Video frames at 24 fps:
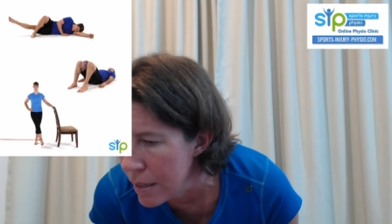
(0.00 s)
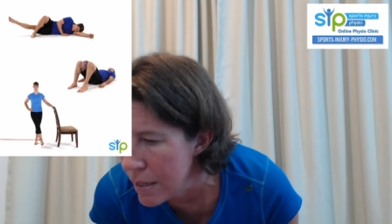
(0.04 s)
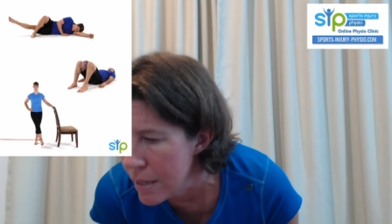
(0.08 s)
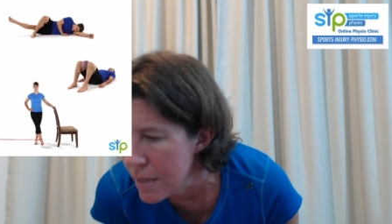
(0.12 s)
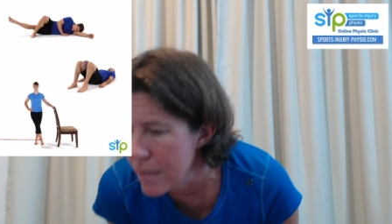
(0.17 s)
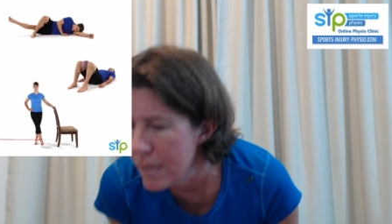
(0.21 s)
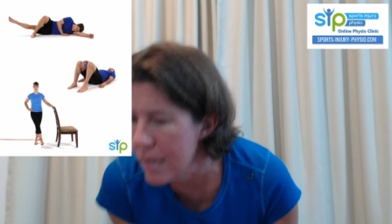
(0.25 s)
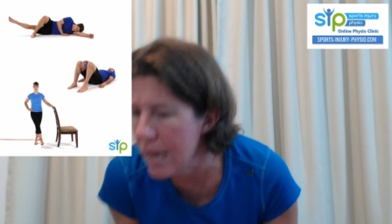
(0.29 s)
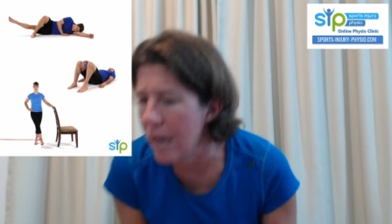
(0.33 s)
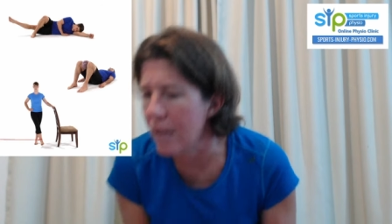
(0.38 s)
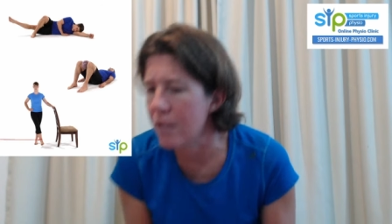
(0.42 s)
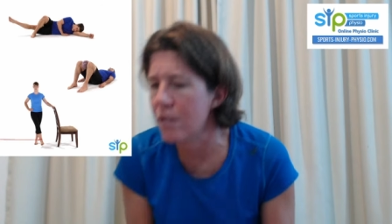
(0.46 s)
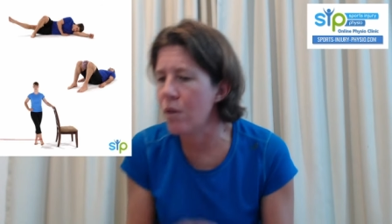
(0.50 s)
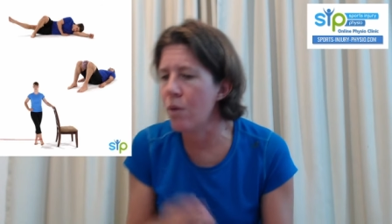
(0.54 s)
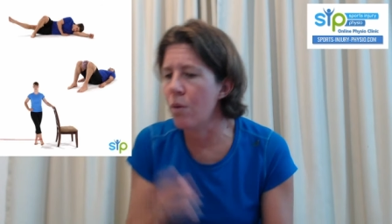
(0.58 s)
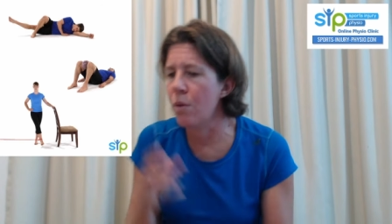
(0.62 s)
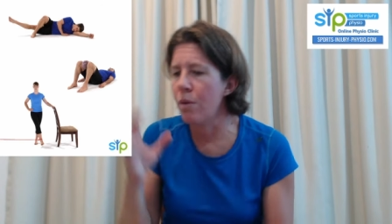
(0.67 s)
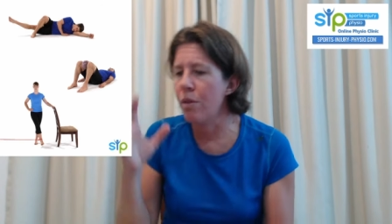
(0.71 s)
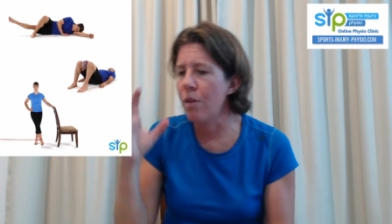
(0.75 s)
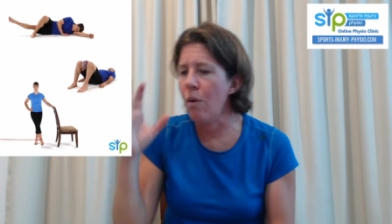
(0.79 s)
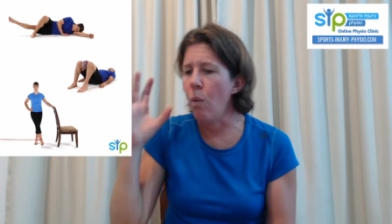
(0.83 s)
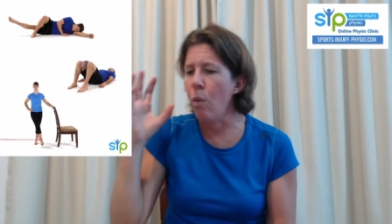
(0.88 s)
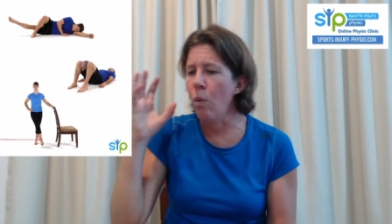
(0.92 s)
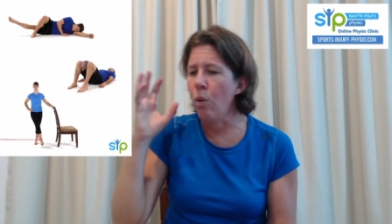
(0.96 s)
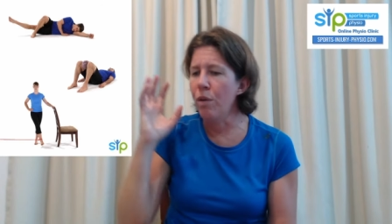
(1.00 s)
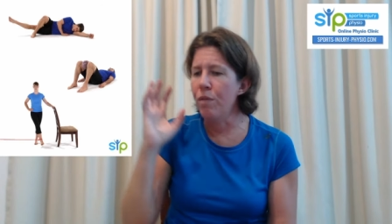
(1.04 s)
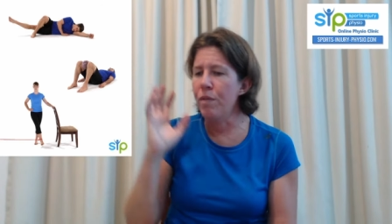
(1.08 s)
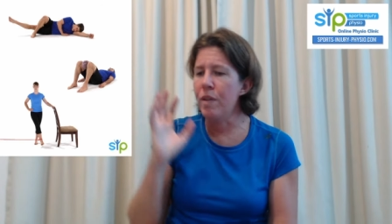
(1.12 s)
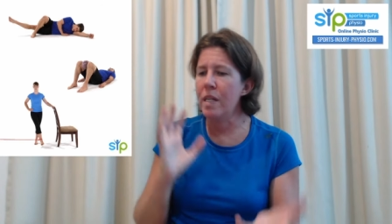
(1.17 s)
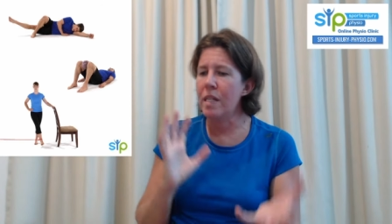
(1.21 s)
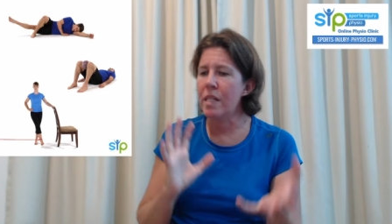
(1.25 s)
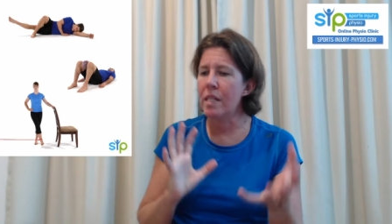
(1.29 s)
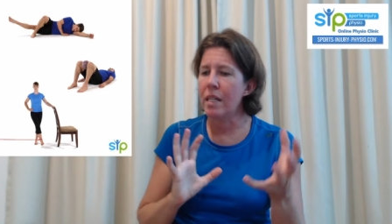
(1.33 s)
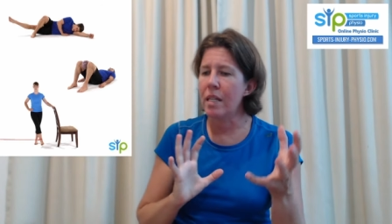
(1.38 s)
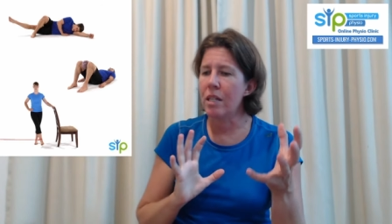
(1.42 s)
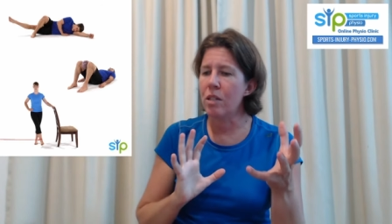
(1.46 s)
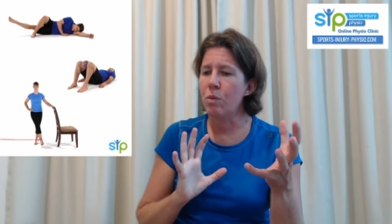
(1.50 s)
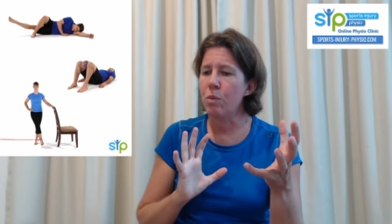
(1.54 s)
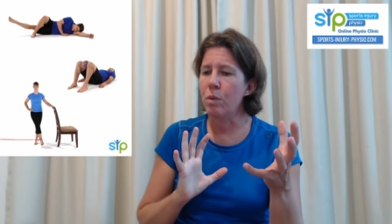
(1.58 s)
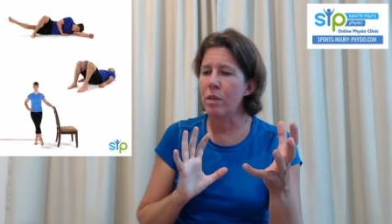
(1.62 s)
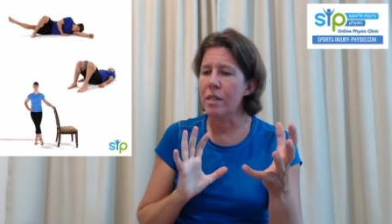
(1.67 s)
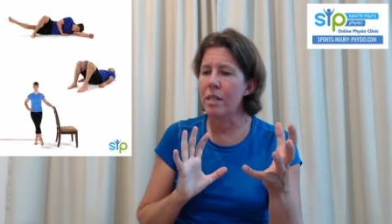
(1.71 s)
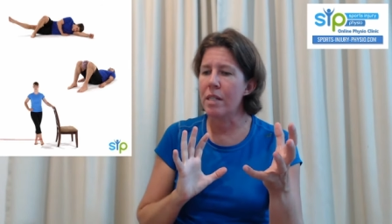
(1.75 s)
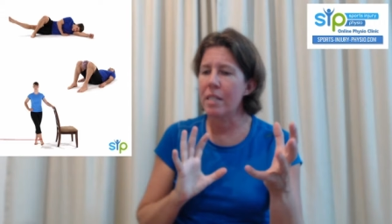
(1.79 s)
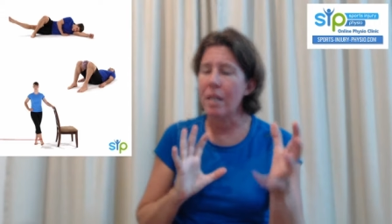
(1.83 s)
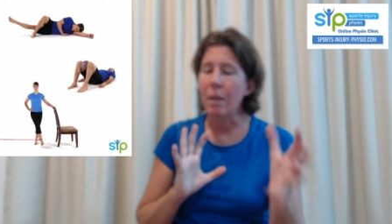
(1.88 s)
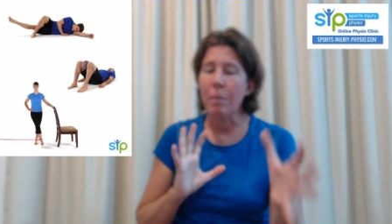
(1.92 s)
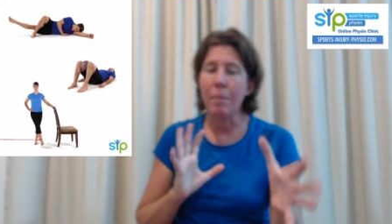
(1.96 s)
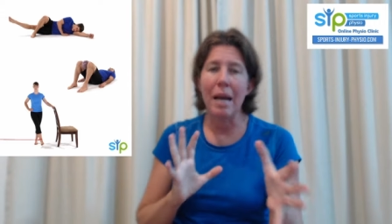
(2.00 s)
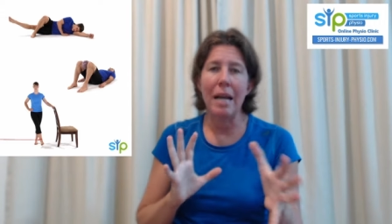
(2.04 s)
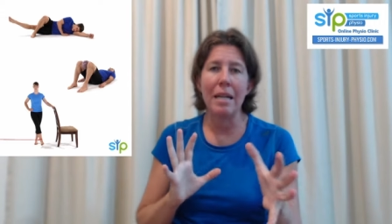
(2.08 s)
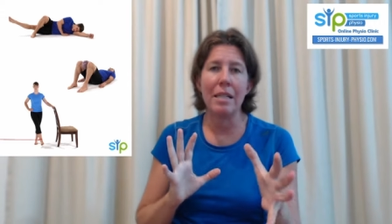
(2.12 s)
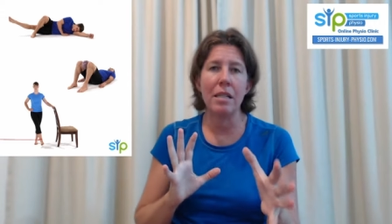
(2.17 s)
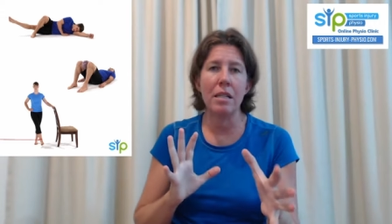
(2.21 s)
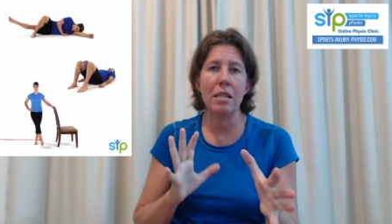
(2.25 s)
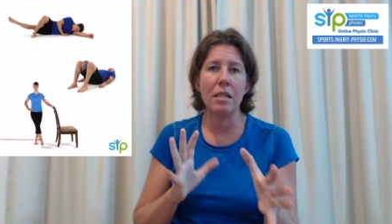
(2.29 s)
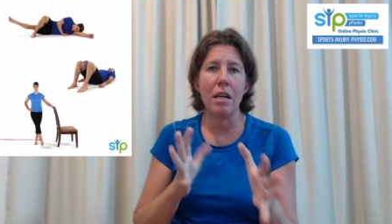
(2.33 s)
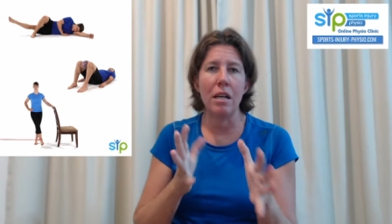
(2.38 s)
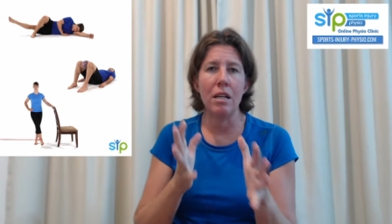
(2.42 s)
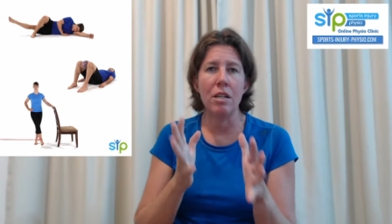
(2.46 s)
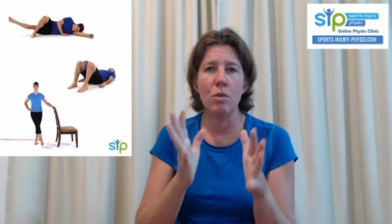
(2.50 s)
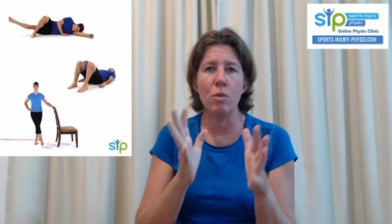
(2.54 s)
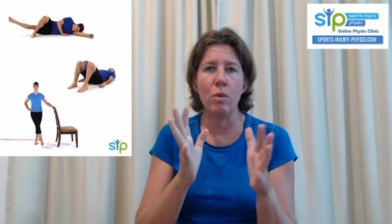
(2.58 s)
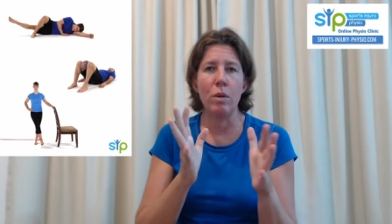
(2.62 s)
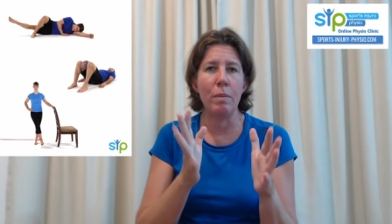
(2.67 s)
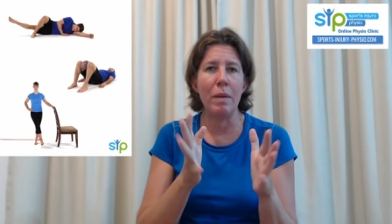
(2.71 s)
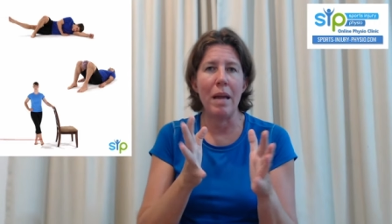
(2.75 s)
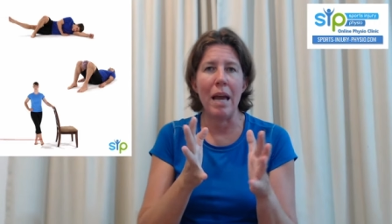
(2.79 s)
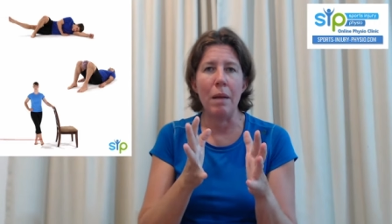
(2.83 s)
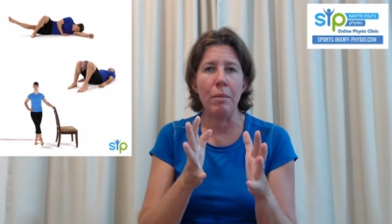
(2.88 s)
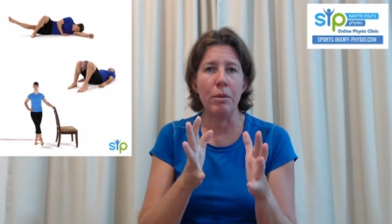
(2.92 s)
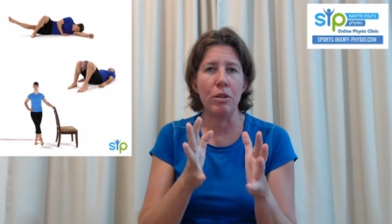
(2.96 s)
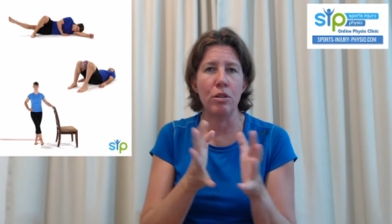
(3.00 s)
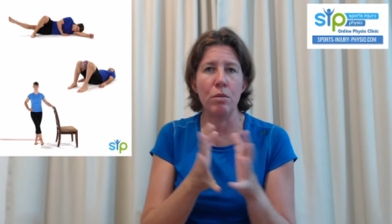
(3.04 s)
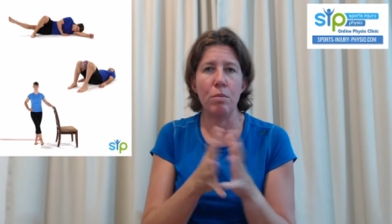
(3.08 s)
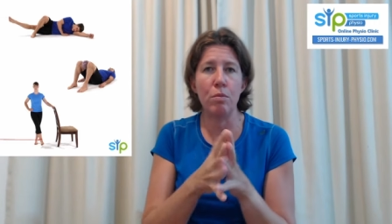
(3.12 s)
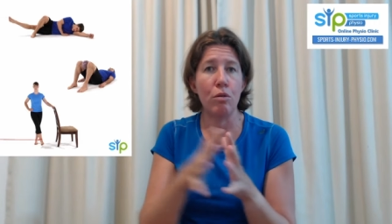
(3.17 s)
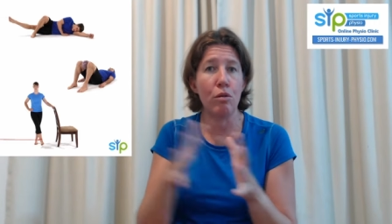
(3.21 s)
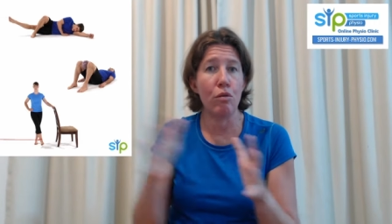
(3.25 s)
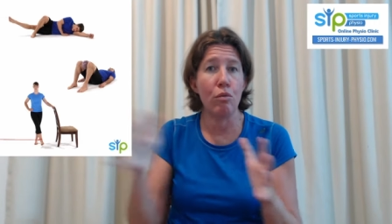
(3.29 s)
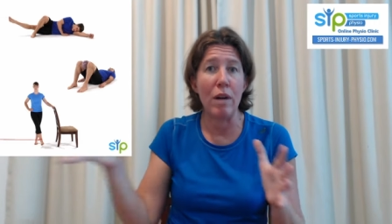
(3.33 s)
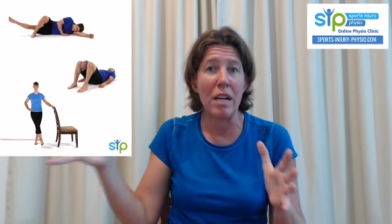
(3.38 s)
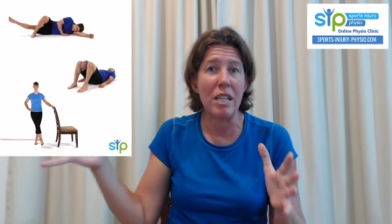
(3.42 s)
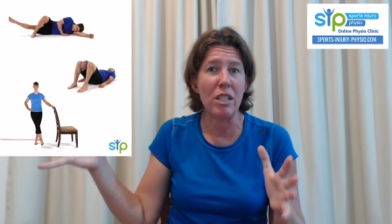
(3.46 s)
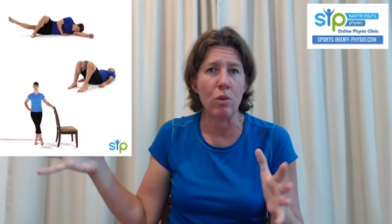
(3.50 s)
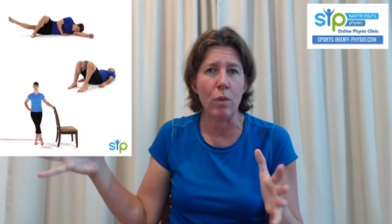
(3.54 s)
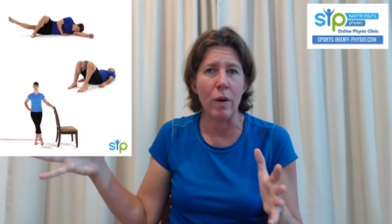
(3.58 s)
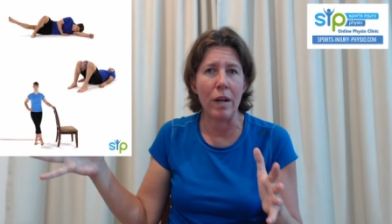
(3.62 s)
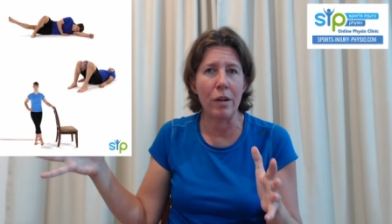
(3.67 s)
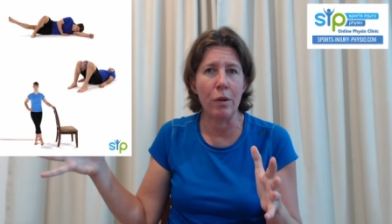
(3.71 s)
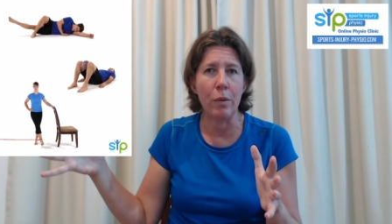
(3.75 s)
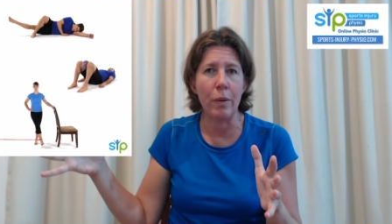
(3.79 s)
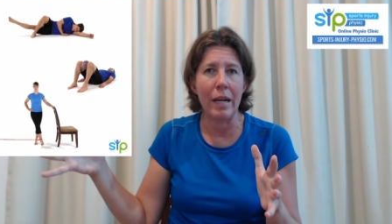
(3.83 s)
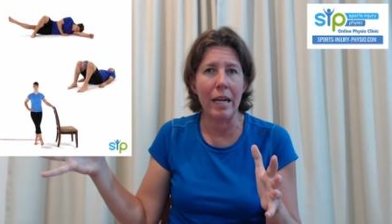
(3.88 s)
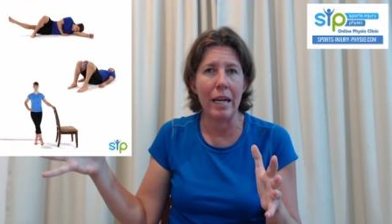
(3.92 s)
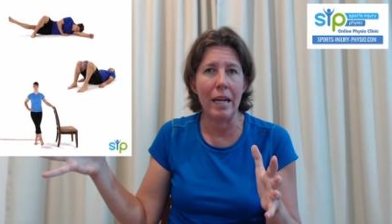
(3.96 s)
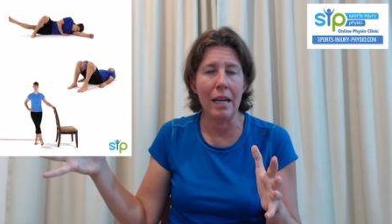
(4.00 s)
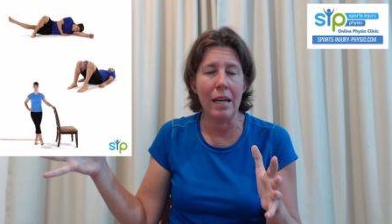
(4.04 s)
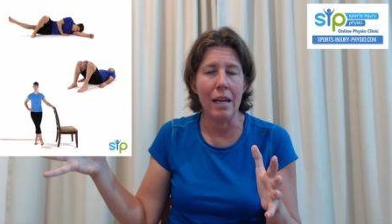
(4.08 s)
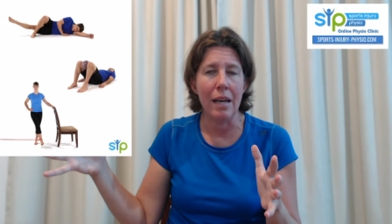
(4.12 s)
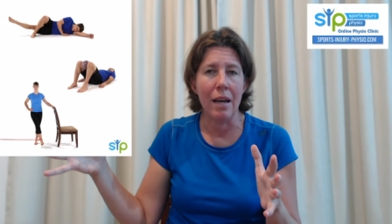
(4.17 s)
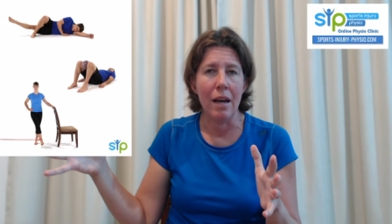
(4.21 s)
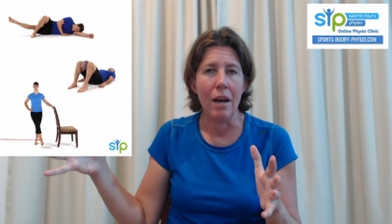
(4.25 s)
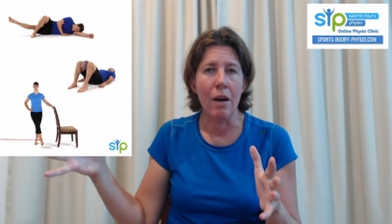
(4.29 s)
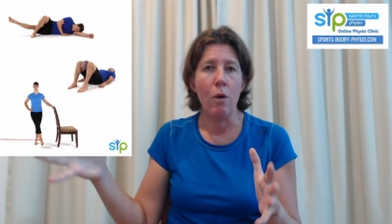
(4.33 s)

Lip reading: So all of these things will, some exercises will be able to progress quite quickly,